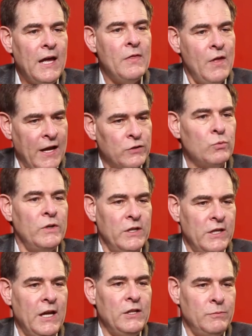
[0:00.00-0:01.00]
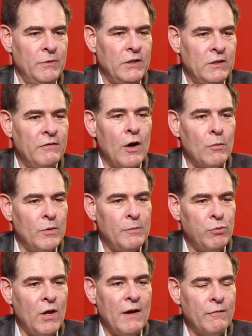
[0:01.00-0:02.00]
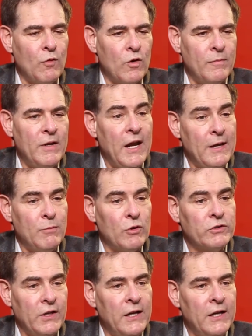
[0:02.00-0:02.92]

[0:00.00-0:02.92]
And that's what Engagement Development Platform enables.